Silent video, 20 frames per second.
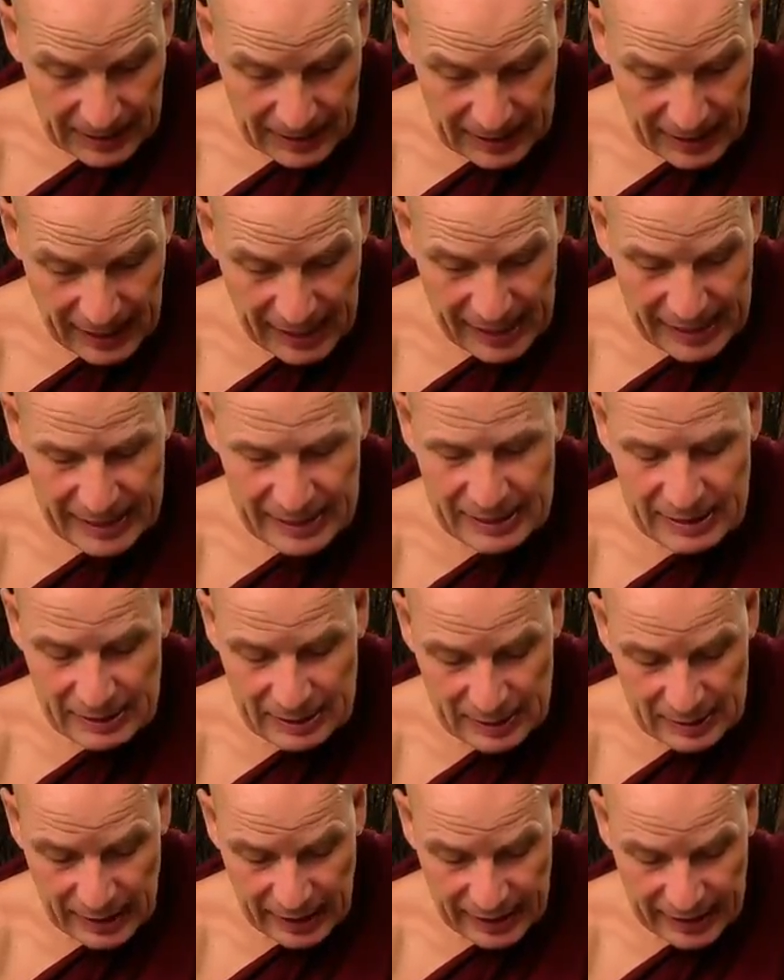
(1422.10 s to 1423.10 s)
they
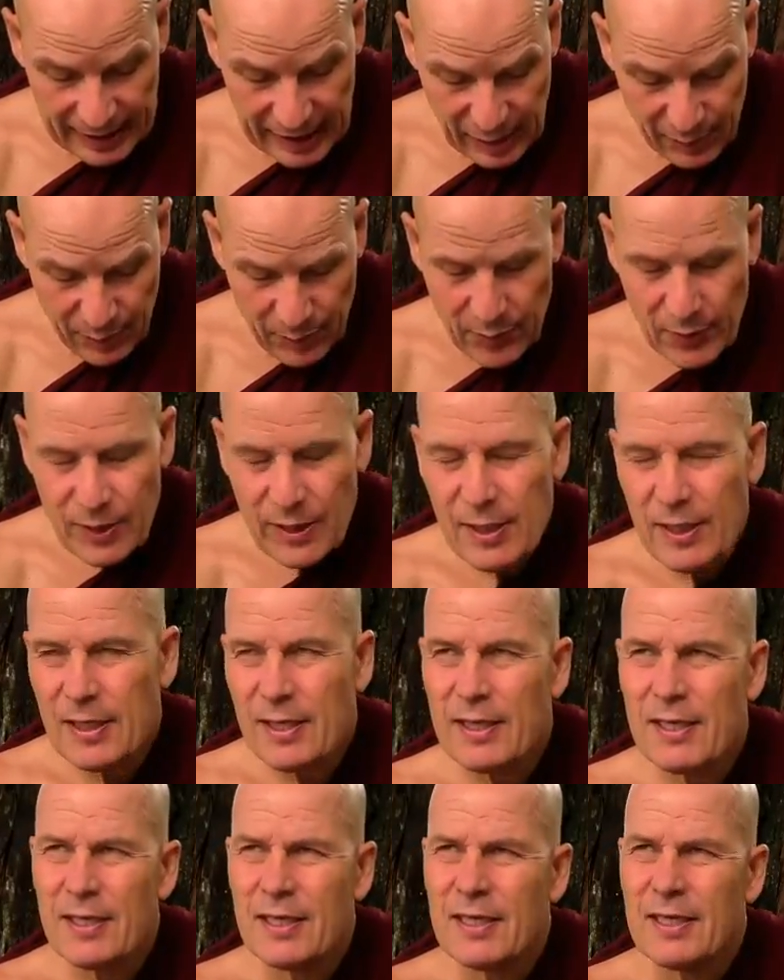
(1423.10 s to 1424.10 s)
keep
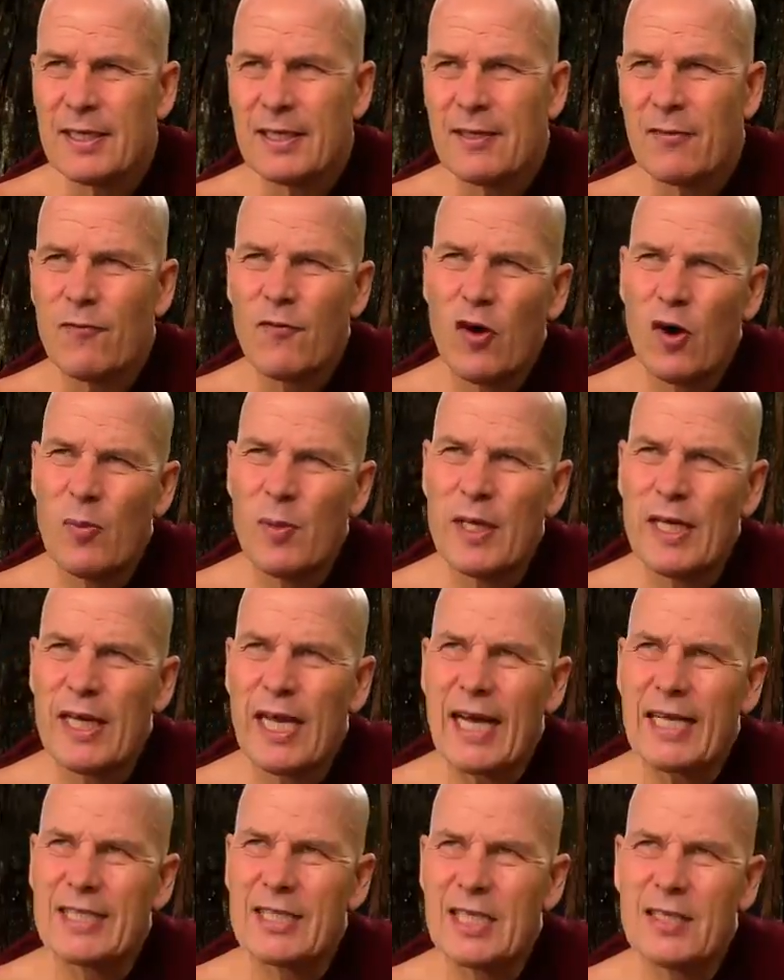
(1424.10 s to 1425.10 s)
forming
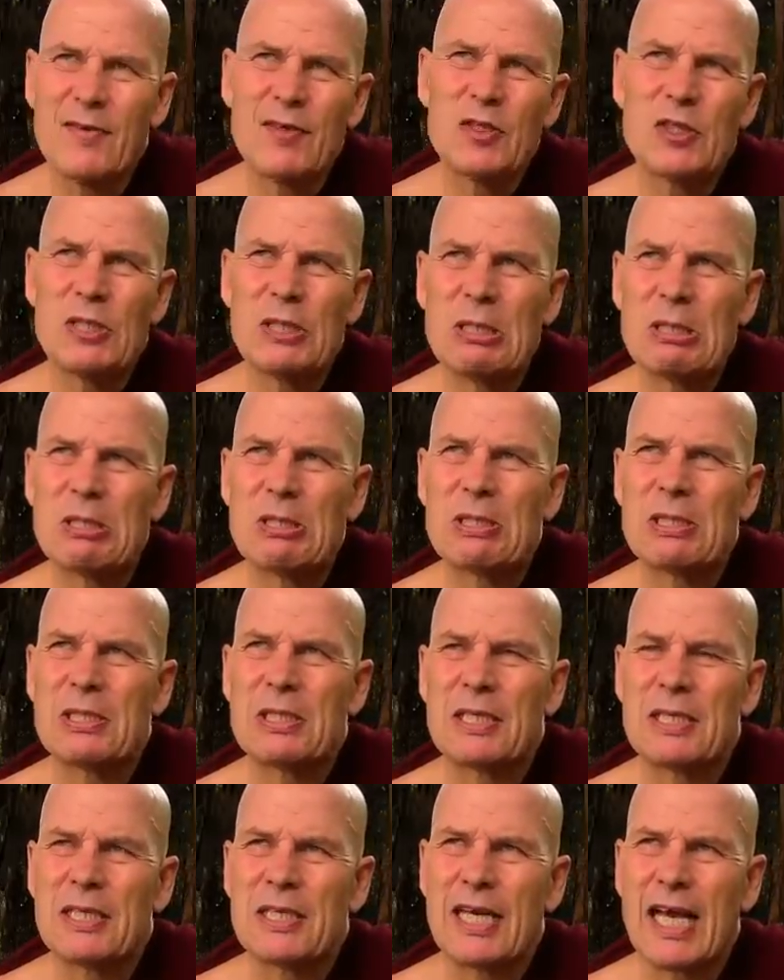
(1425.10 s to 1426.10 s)

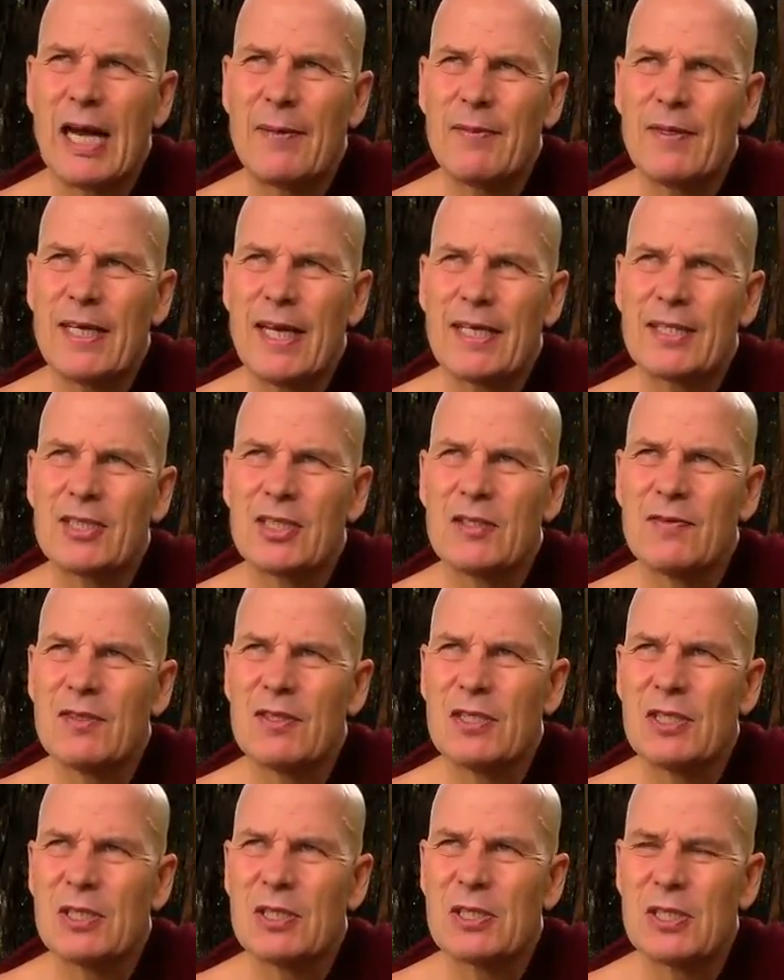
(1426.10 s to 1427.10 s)
activities, karmic
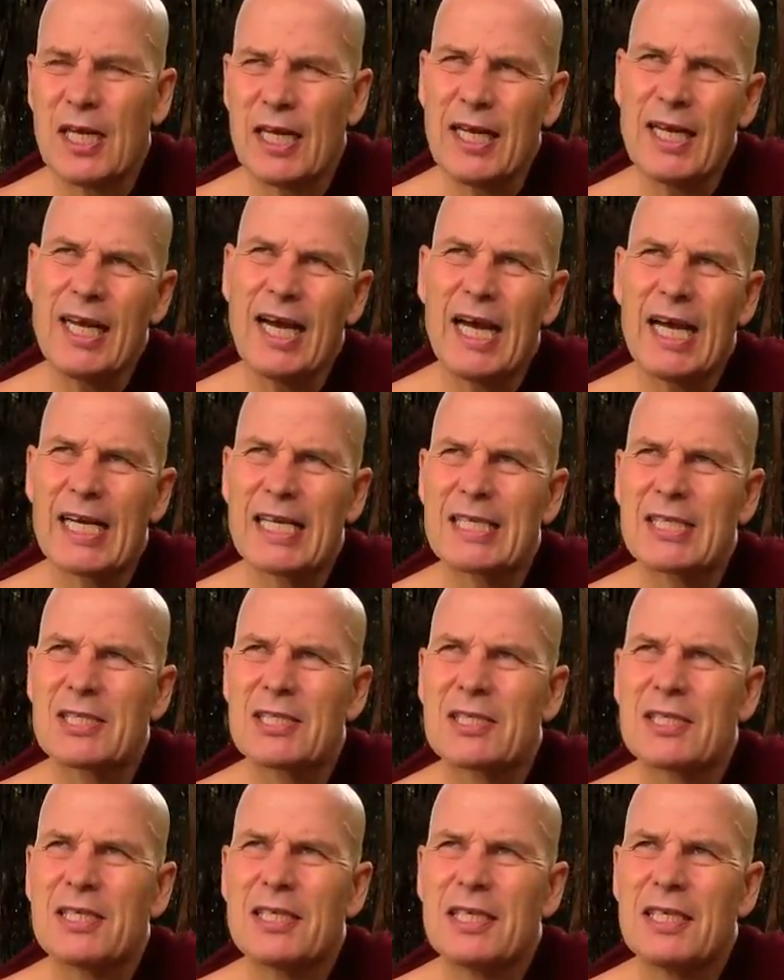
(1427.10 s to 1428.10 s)
activities, sankharas.
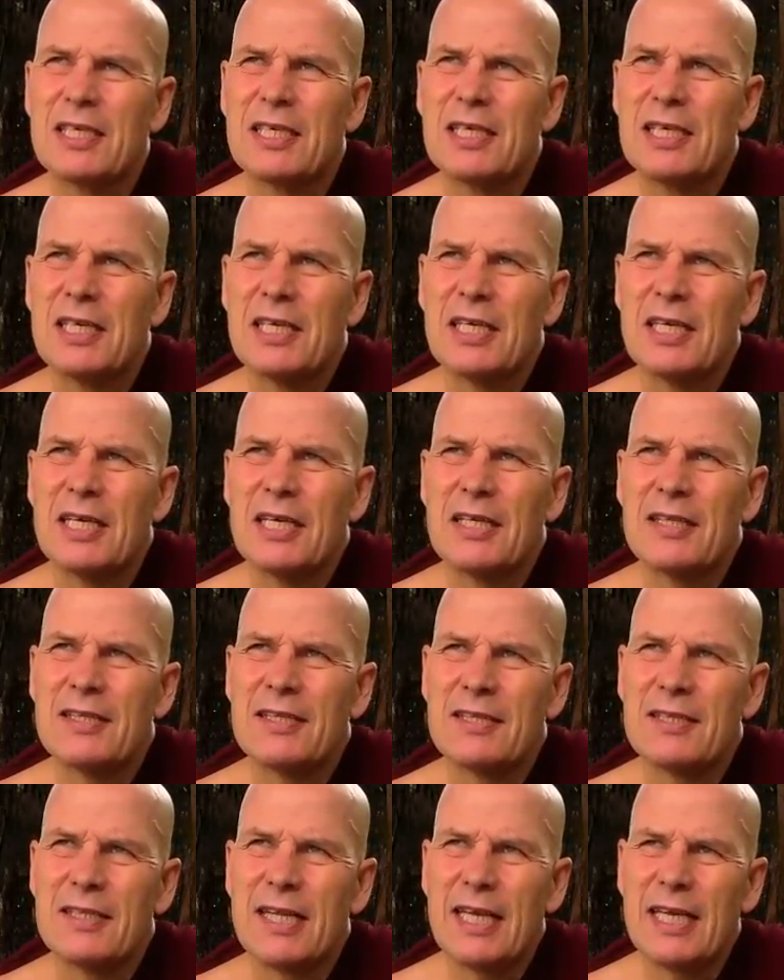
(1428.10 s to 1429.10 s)

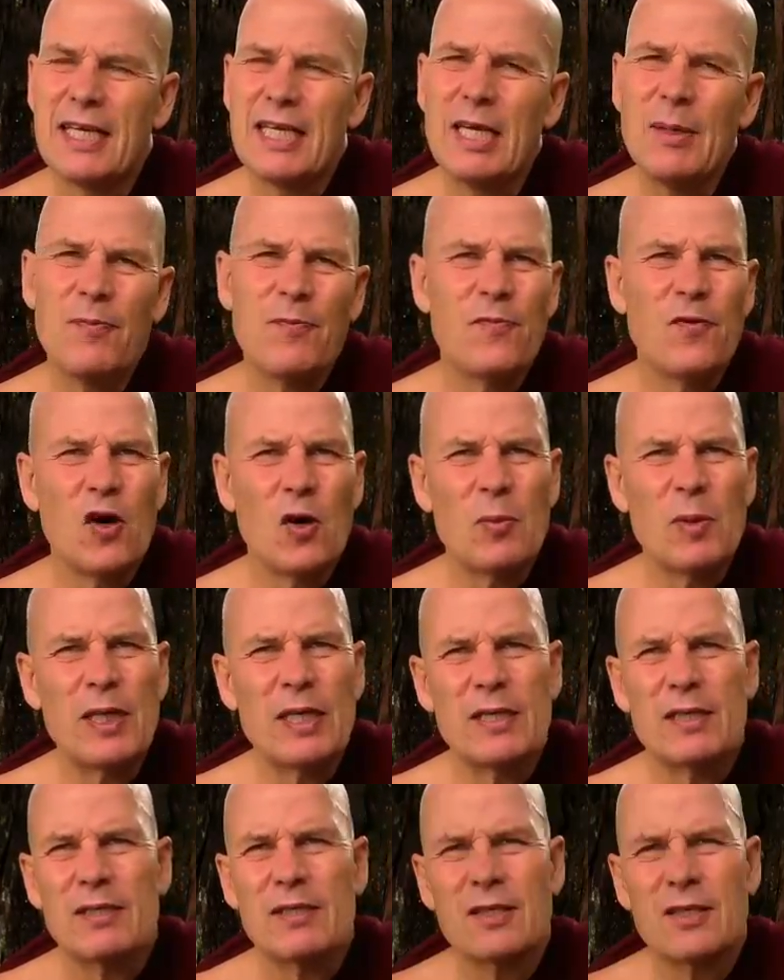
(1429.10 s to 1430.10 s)
They keep
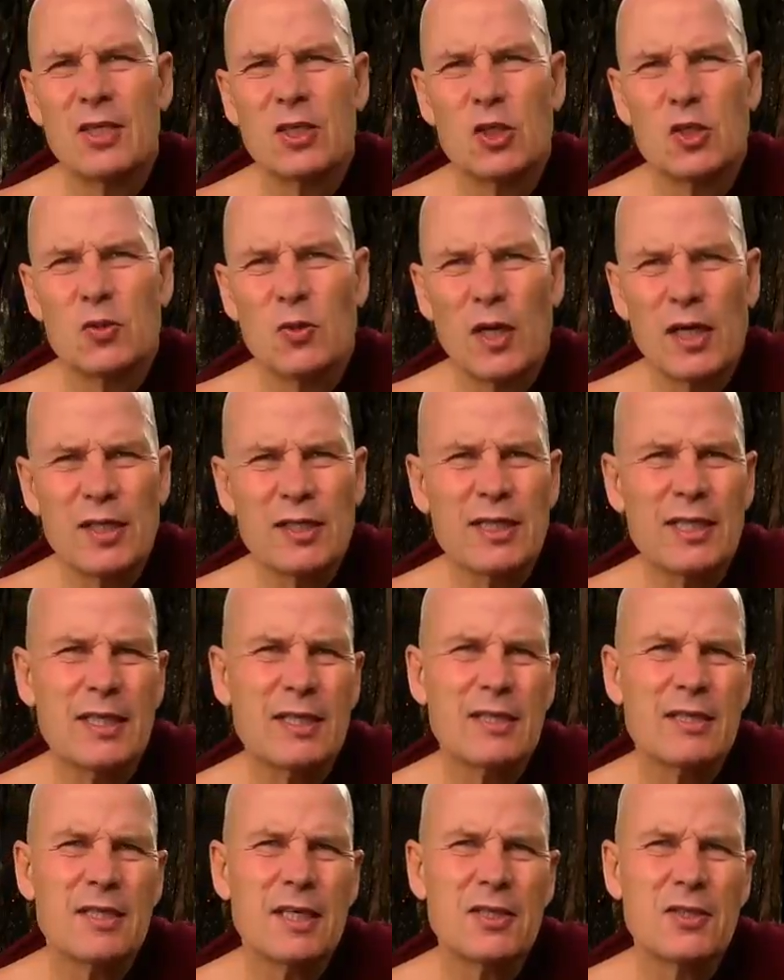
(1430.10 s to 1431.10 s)
forming,
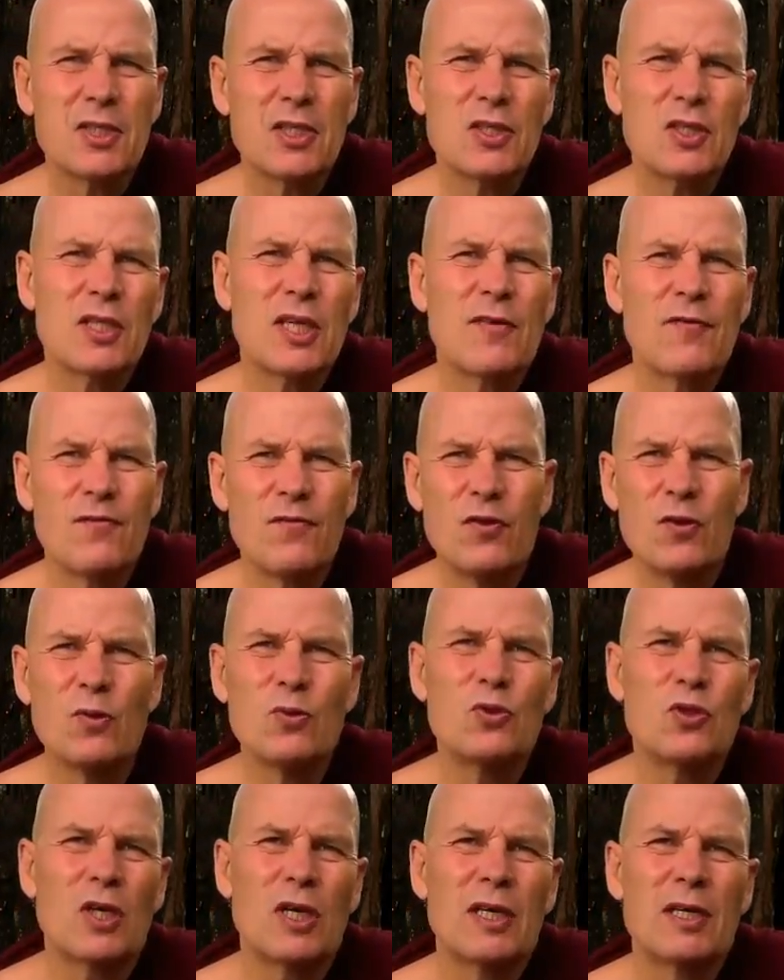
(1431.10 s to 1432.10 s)
constructing, conditioning
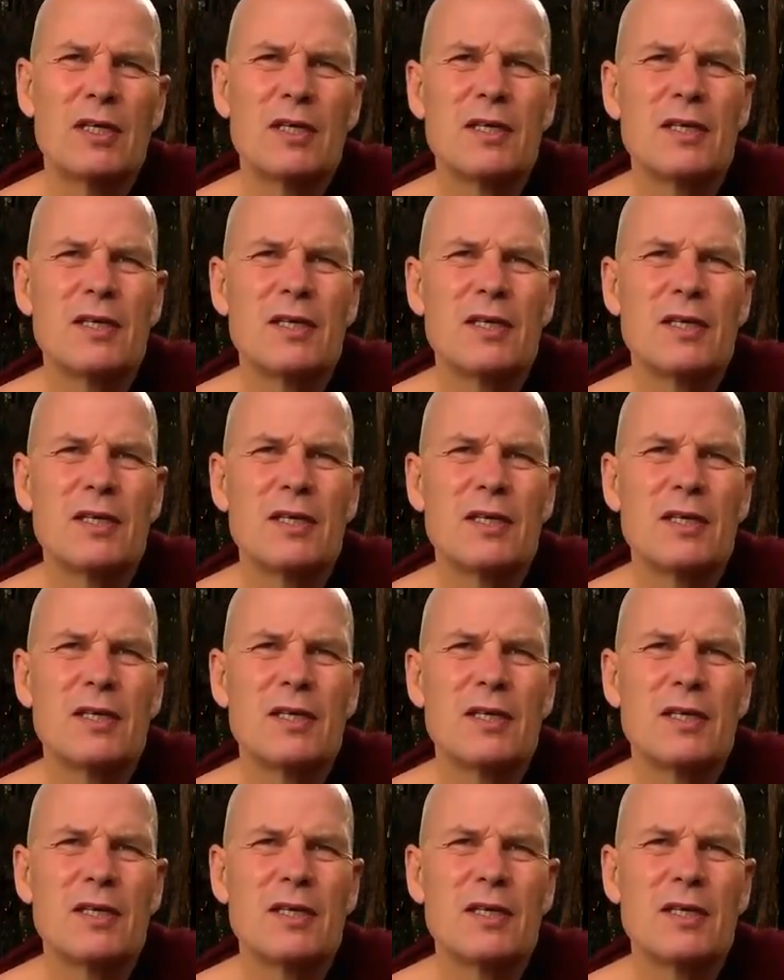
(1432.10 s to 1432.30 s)
future.